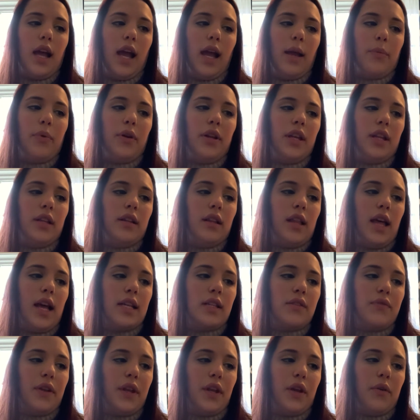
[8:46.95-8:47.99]
I put it in the
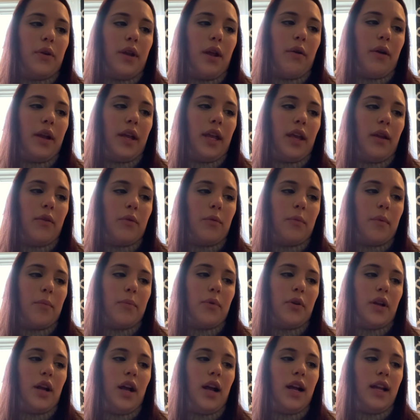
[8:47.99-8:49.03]
last video. Now I can't
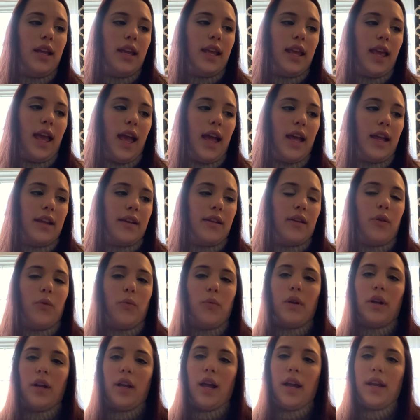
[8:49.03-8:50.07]
remember again
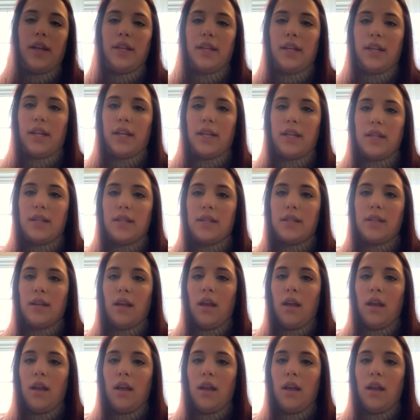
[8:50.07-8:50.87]
what kind it is.